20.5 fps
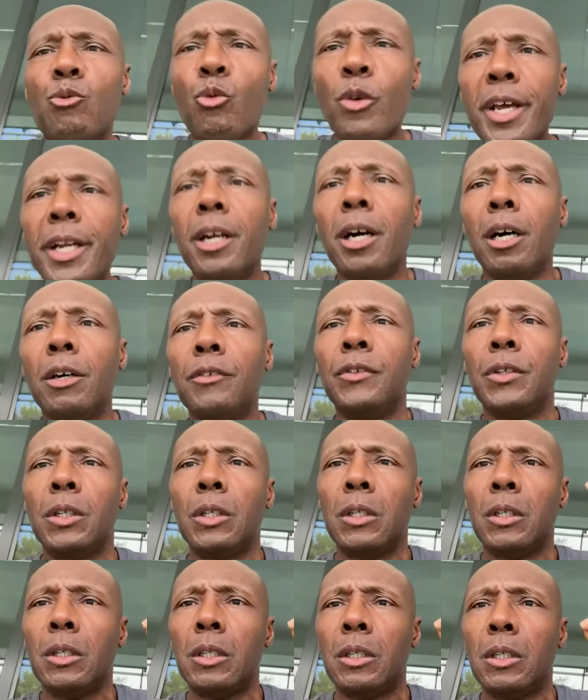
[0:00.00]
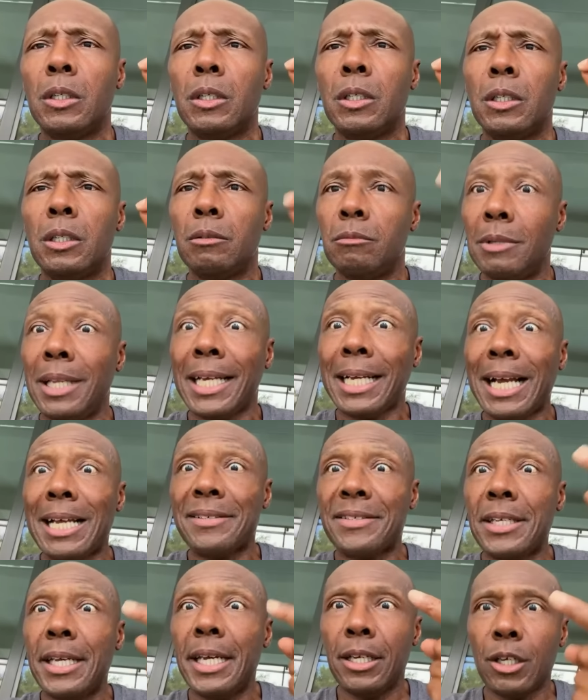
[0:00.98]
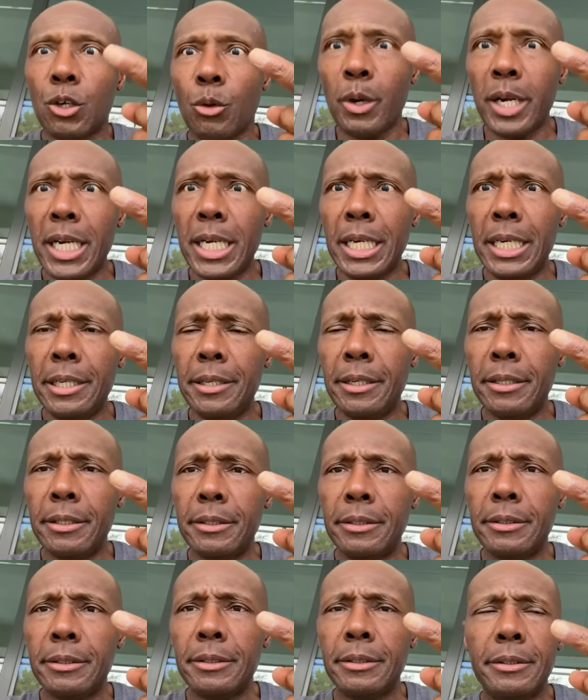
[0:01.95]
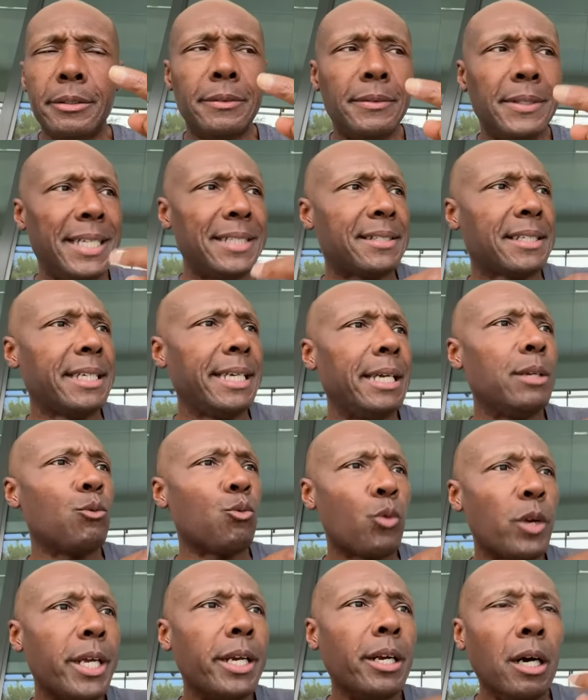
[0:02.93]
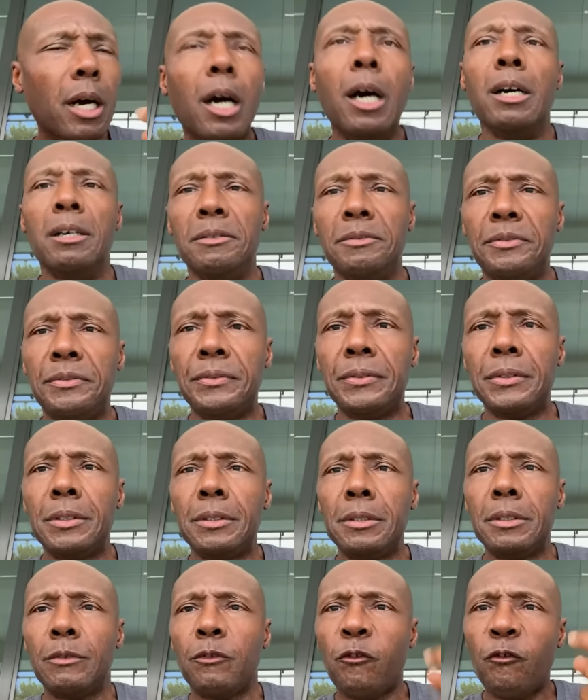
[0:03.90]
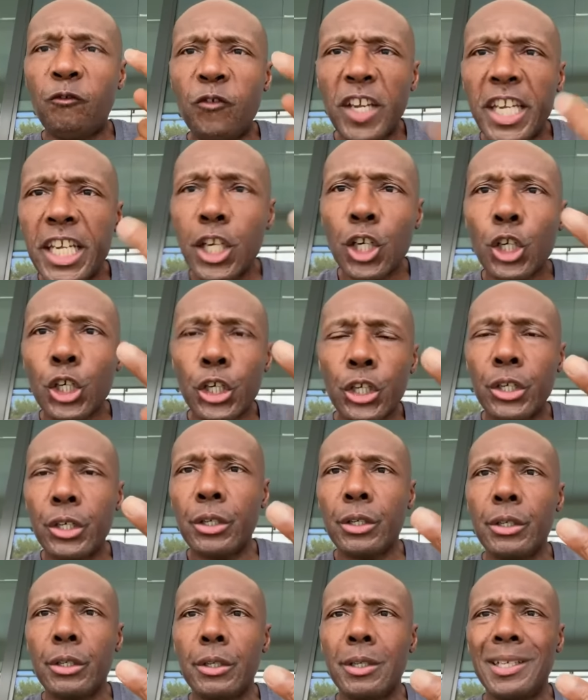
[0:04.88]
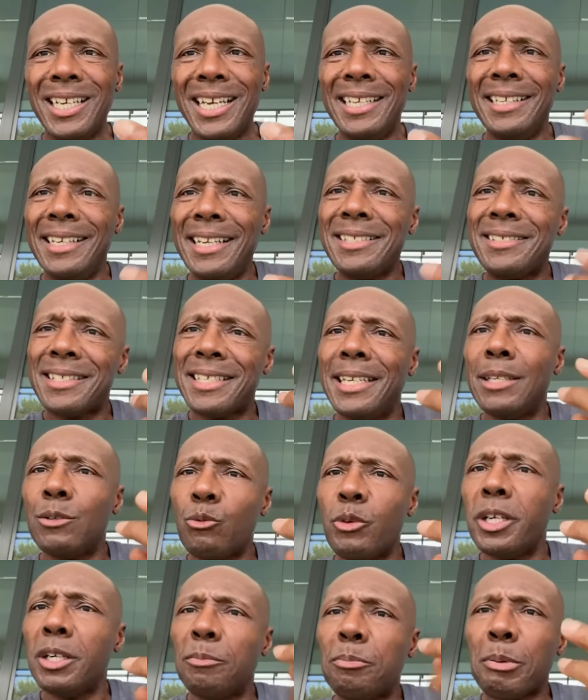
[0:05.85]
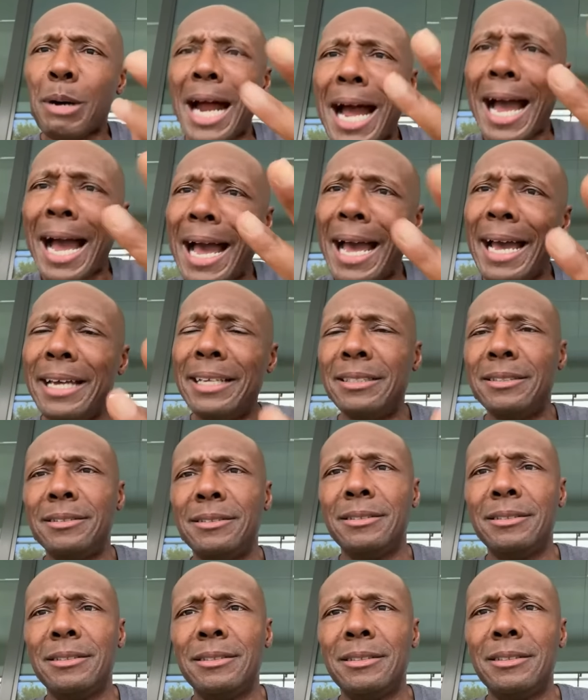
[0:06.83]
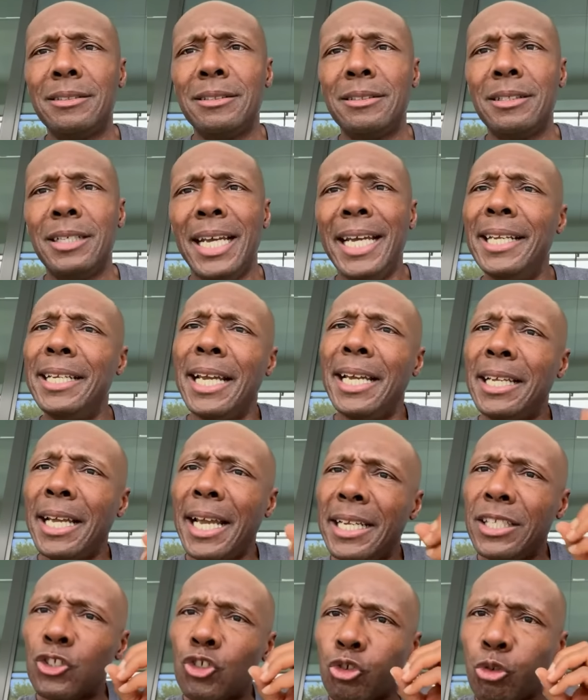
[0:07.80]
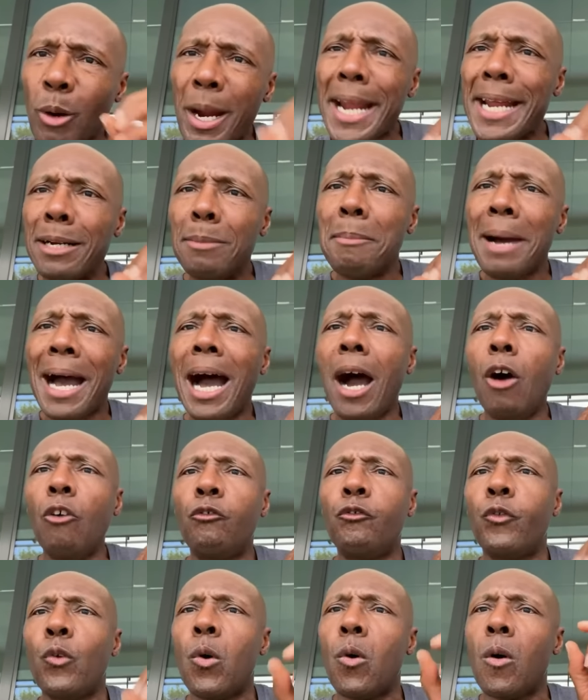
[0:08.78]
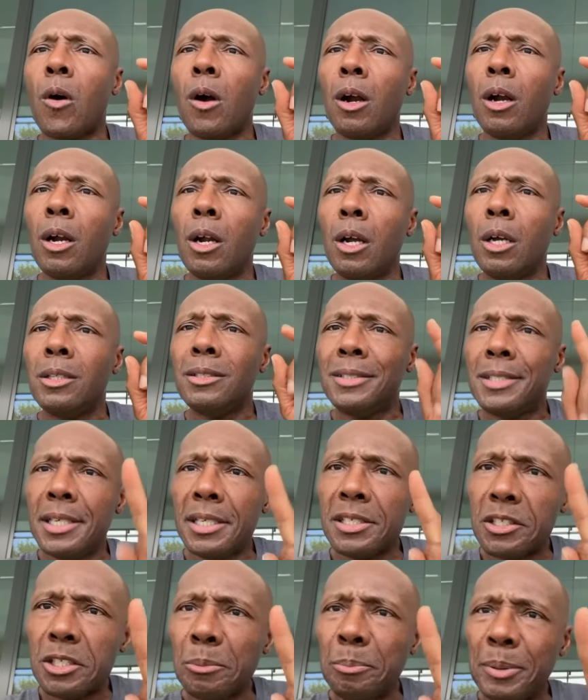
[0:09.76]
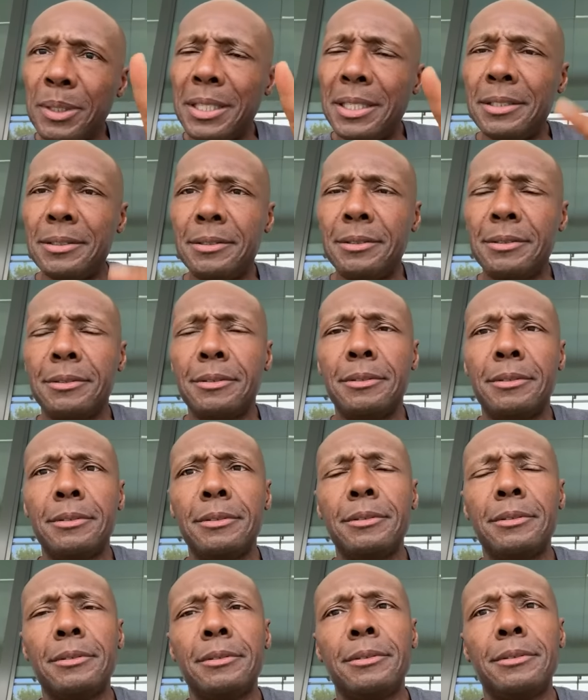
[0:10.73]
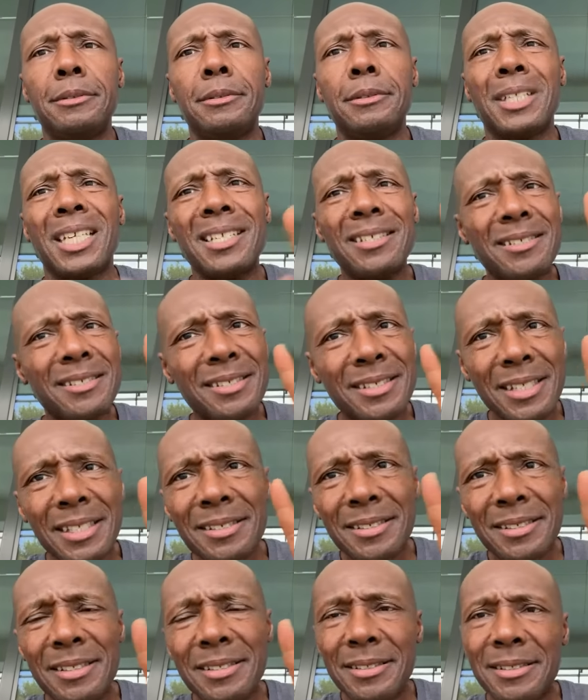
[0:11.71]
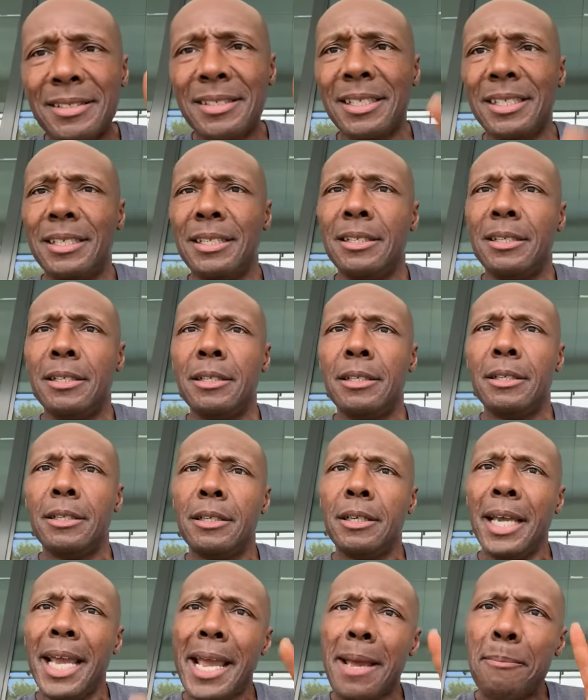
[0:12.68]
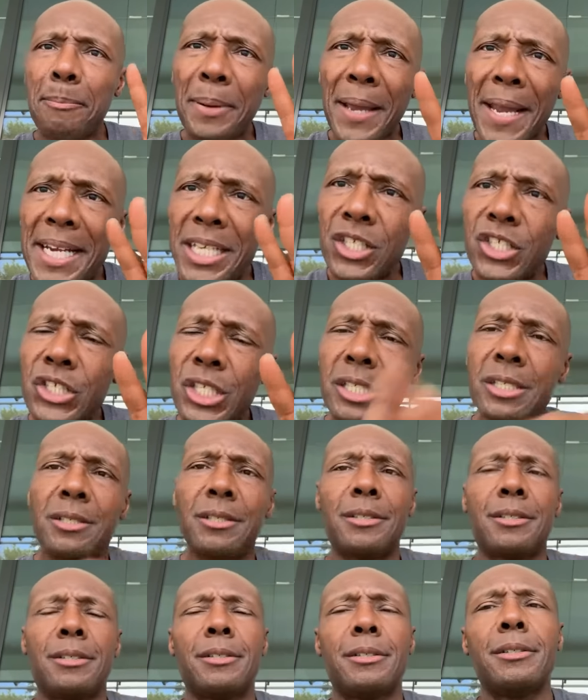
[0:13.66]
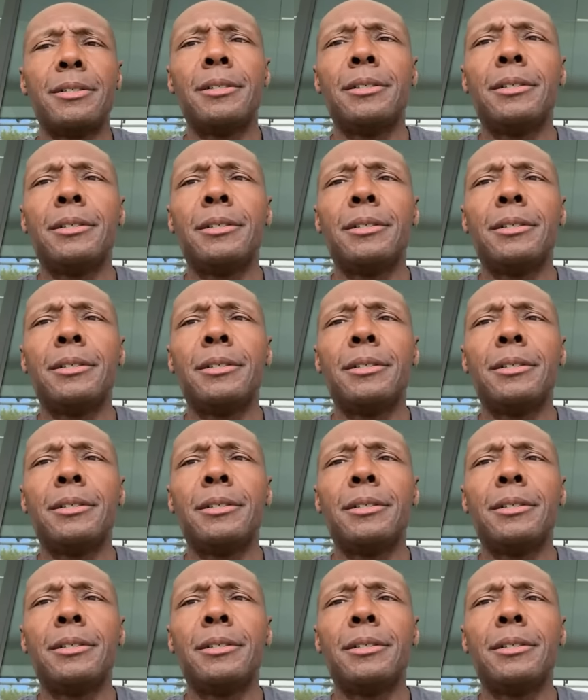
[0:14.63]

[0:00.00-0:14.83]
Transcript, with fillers: rid of, like I said, greed. Let's get rid of fear and let's get rid of pride and, and, and trade them out for discipline, consistency, and patience.